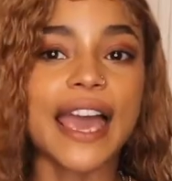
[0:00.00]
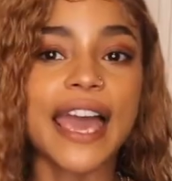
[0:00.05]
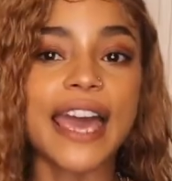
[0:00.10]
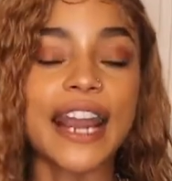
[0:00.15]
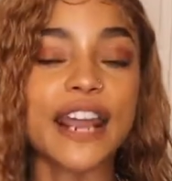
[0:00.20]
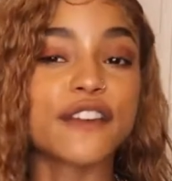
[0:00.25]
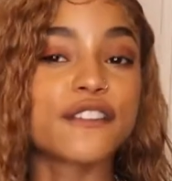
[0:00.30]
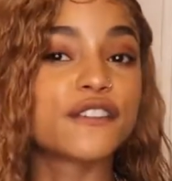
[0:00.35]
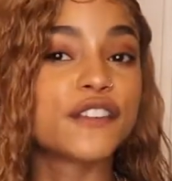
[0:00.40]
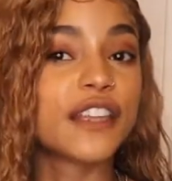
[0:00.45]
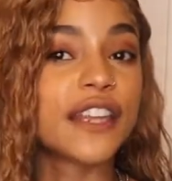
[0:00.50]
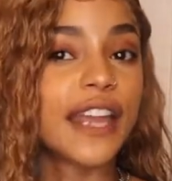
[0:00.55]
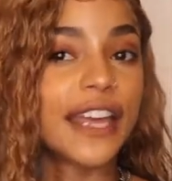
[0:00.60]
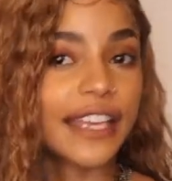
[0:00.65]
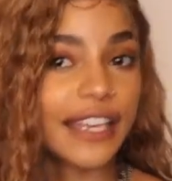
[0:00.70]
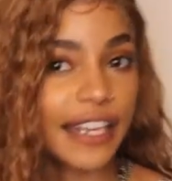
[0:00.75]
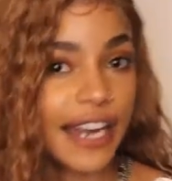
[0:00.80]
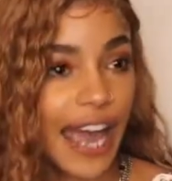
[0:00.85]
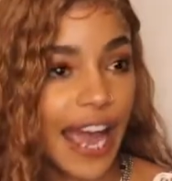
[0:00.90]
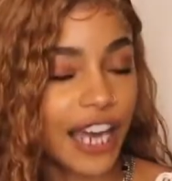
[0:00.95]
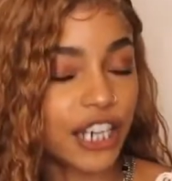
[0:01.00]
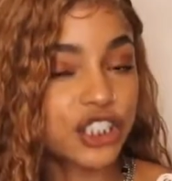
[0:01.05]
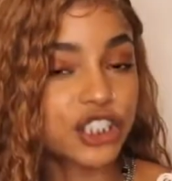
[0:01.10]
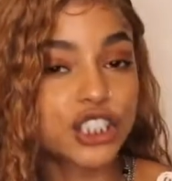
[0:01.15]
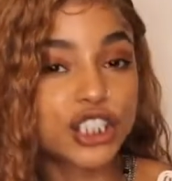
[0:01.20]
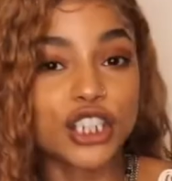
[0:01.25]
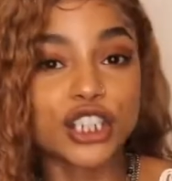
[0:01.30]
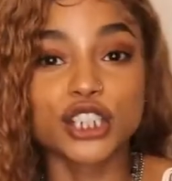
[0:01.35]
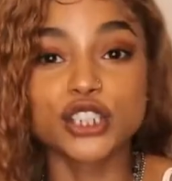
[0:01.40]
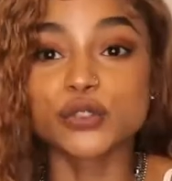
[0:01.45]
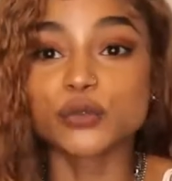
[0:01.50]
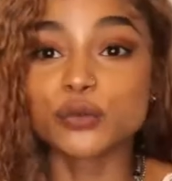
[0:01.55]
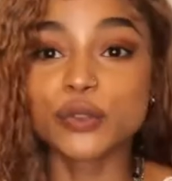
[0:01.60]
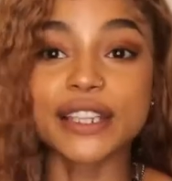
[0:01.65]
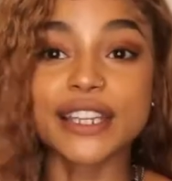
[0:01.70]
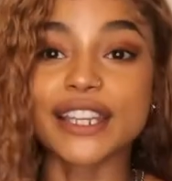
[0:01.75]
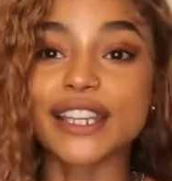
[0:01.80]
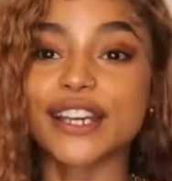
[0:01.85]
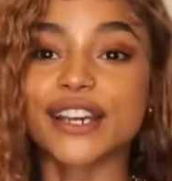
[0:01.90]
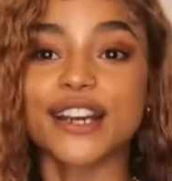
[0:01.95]
and I feel like it actually looks
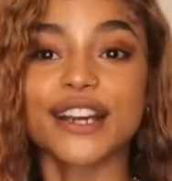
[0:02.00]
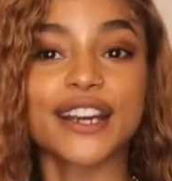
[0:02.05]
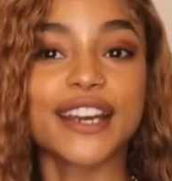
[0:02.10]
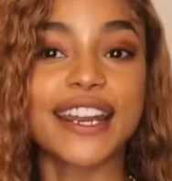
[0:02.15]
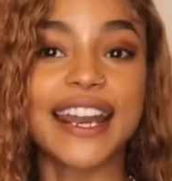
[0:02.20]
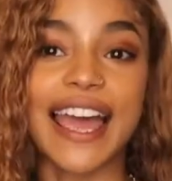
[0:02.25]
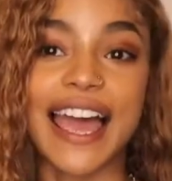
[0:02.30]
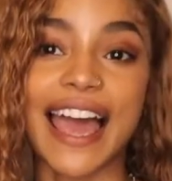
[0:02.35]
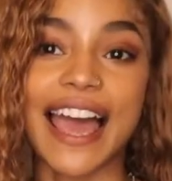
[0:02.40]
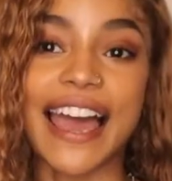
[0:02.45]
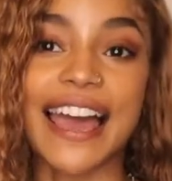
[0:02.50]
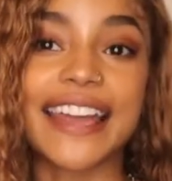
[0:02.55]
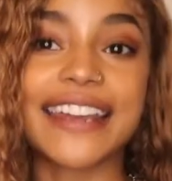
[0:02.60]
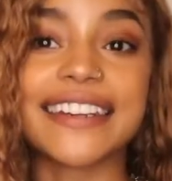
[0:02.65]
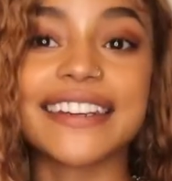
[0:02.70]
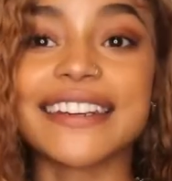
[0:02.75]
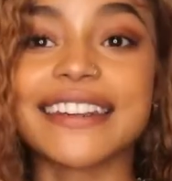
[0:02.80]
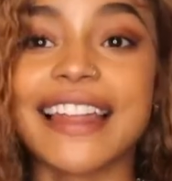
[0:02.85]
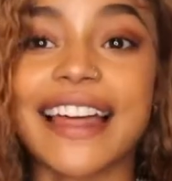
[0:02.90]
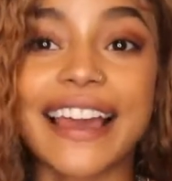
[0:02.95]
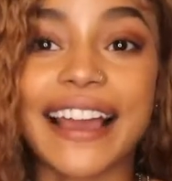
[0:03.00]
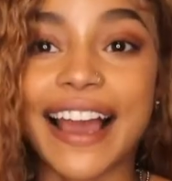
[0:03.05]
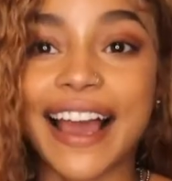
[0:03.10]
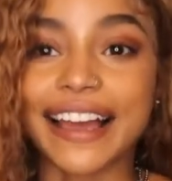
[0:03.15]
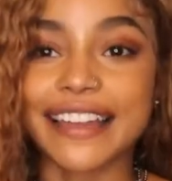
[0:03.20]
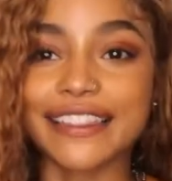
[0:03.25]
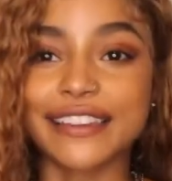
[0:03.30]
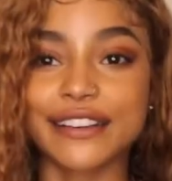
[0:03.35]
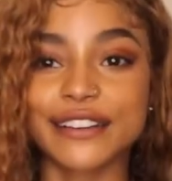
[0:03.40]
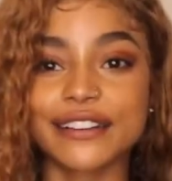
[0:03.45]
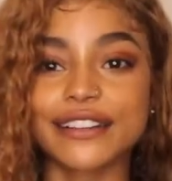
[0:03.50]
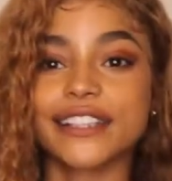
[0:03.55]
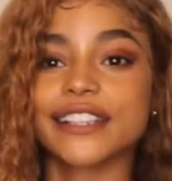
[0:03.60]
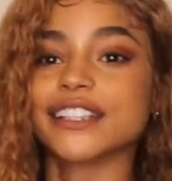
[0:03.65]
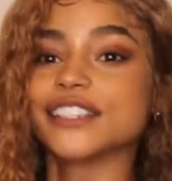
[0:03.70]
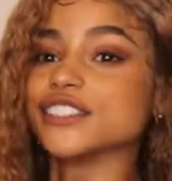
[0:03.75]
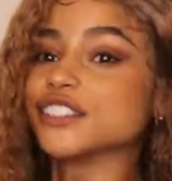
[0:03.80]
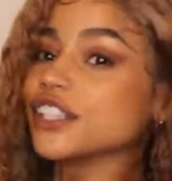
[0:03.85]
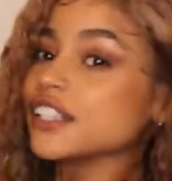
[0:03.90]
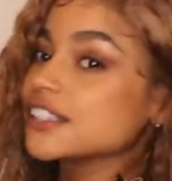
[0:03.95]
really good, and like I literally
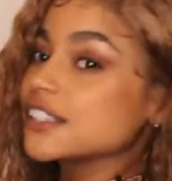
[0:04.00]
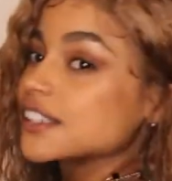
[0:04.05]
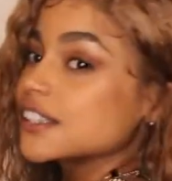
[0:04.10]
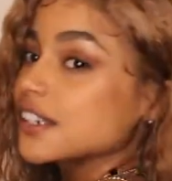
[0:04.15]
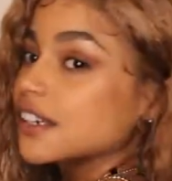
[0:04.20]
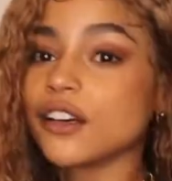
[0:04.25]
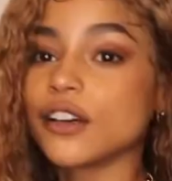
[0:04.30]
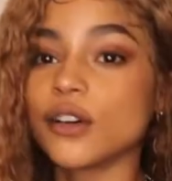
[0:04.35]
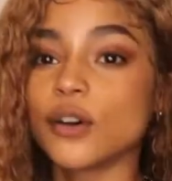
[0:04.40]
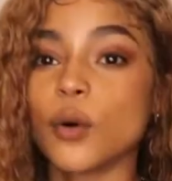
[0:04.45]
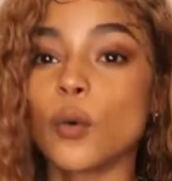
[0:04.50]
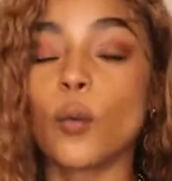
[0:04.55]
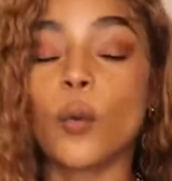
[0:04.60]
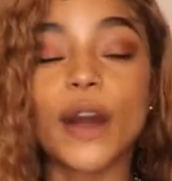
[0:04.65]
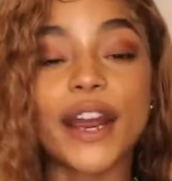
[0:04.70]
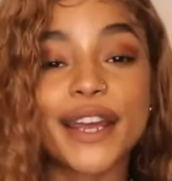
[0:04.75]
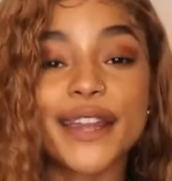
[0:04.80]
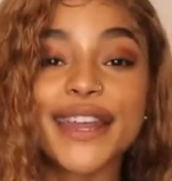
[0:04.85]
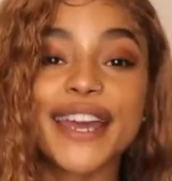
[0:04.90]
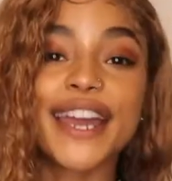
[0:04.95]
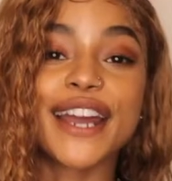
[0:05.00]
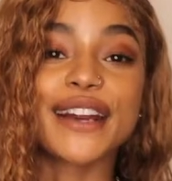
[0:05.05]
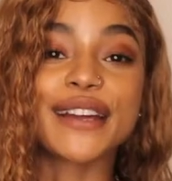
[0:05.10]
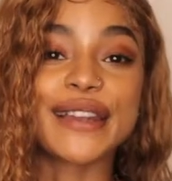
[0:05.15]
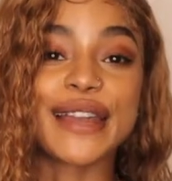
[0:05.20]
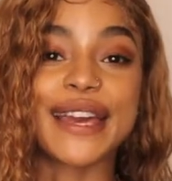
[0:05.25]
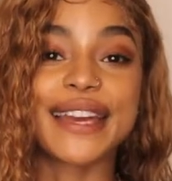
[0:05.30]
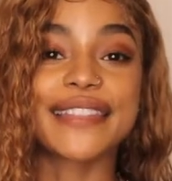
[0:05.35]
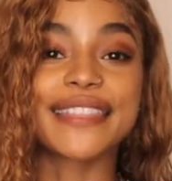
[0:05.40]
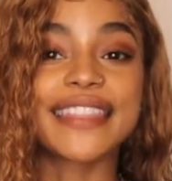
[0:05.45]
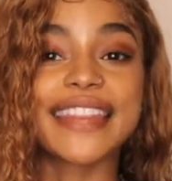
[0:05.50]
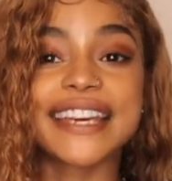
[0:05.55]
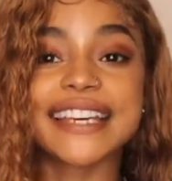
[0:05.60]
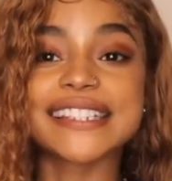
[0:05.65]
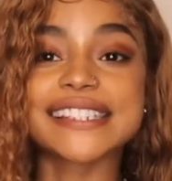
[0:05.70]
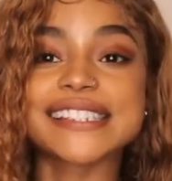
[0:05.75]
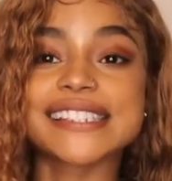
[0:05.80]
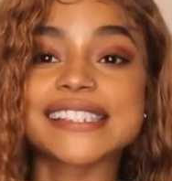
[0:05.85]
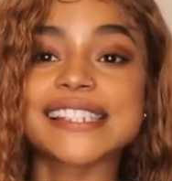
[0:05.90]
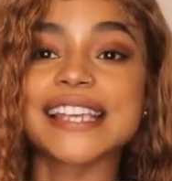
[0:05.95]
could just wear the hair like
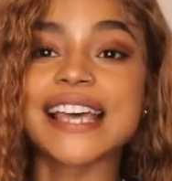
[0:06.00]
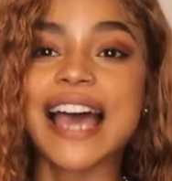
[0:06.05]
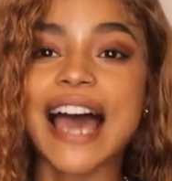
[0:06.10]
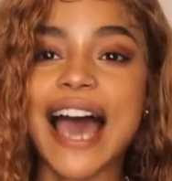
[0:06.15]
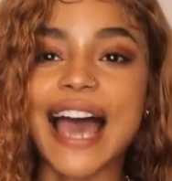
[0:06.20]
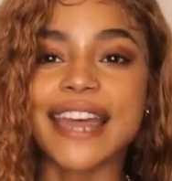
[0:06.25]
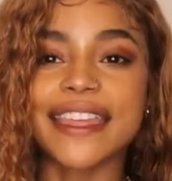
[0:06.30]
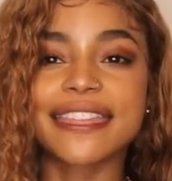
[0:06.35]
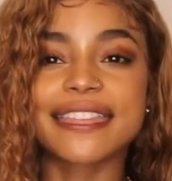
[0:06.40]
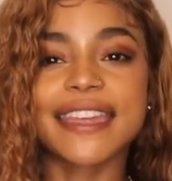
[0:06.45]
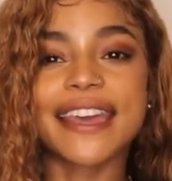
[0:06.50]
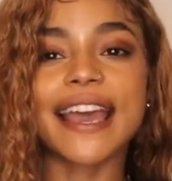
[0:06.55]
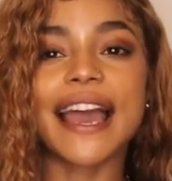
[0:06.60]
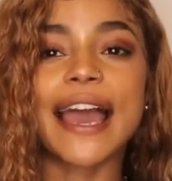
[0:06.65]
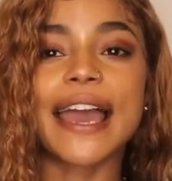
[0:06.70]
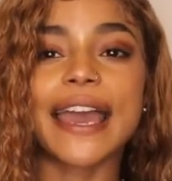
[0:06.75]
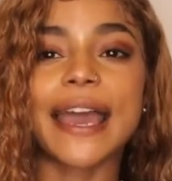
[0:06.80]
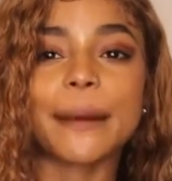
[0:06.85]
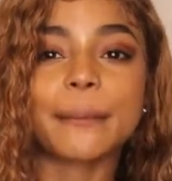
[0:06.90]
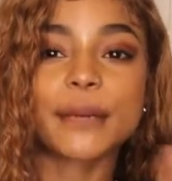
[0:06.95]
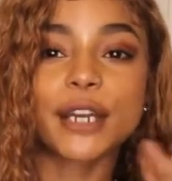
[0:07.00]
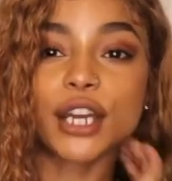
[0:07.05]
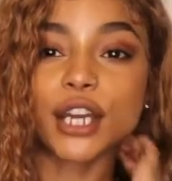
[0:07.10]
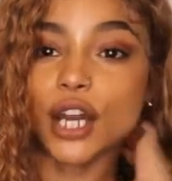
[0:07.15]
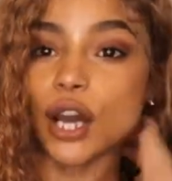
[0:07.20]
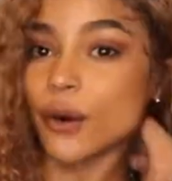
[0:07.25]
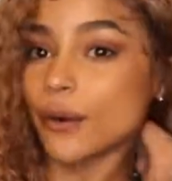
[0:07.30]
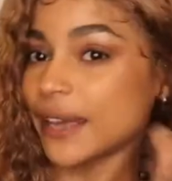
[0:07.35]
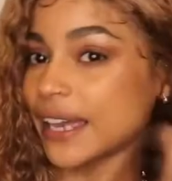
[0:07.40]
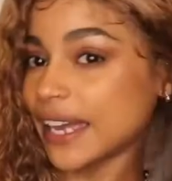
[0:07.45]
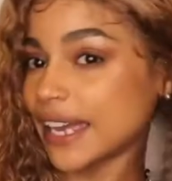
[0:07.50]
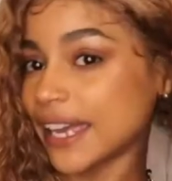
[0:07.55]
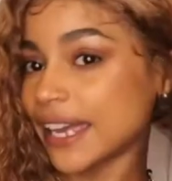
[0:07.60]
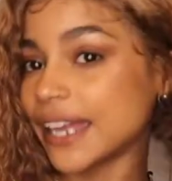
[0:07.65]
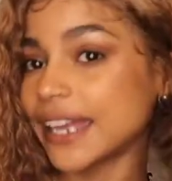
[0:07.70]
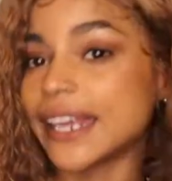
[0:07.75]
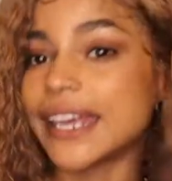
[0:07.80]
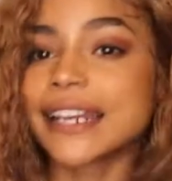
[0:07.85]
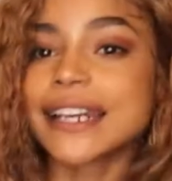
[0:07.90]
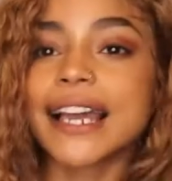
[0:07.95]
this. I think I am gonna go
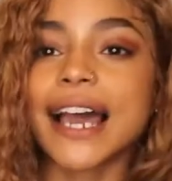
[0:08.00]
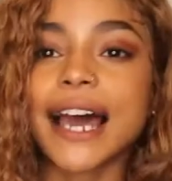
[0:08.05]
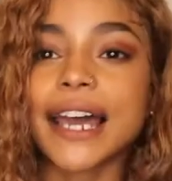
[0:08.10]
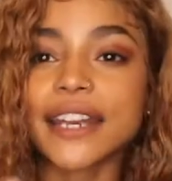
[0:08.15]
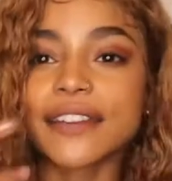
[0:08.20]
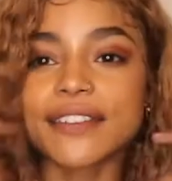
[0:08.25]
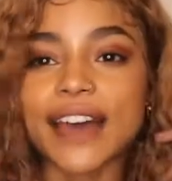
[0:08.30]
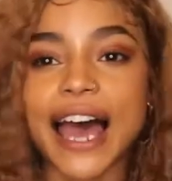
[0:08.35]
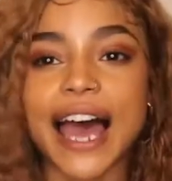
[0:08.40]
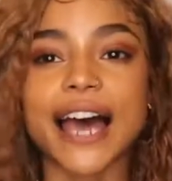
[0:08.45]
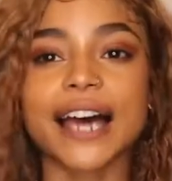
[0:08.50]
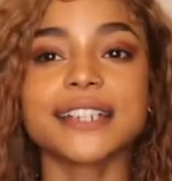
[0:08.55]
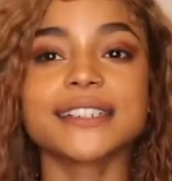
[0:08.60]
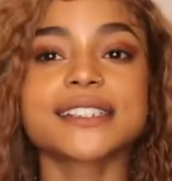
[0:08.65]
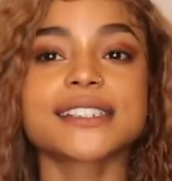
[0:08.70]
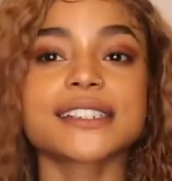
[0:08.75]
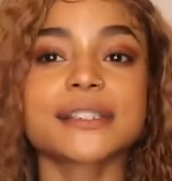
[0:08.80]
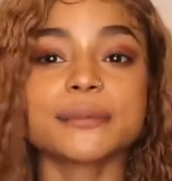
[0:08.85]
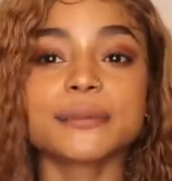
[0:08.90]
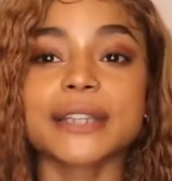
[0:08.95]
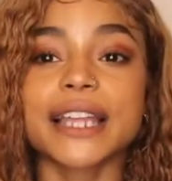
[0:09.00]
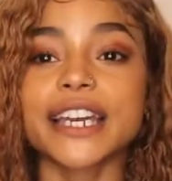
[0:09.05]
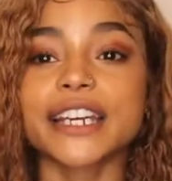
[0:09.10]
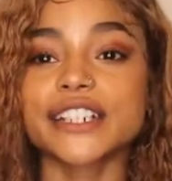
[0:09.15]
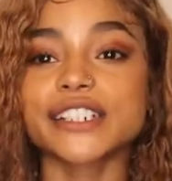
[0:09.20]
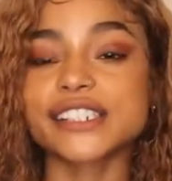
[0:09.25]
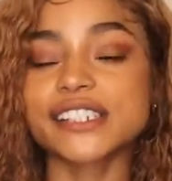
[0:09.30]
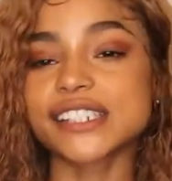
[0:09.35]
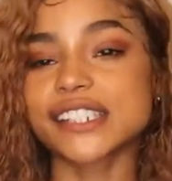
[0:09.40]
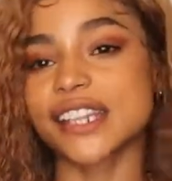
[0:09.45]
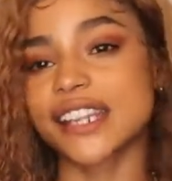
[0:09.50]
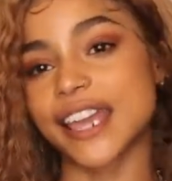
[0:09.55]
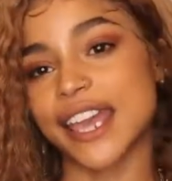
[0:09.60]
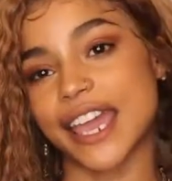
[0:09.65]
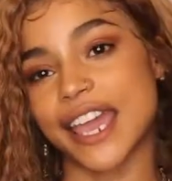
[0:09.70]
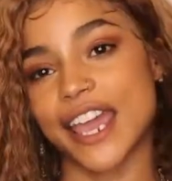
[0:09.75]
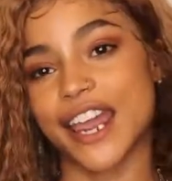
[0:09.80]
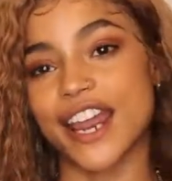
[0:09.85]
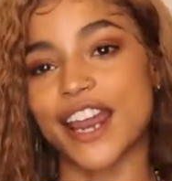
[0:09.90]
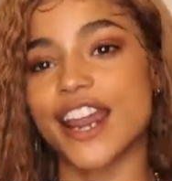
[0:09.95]
in and kind of add some layers to the
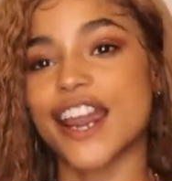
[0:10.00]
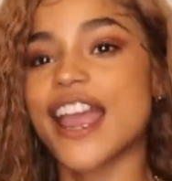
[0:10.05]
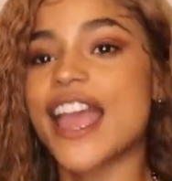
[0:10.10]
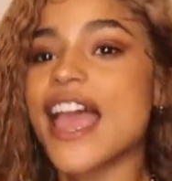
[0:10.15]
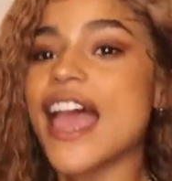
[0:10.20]
hair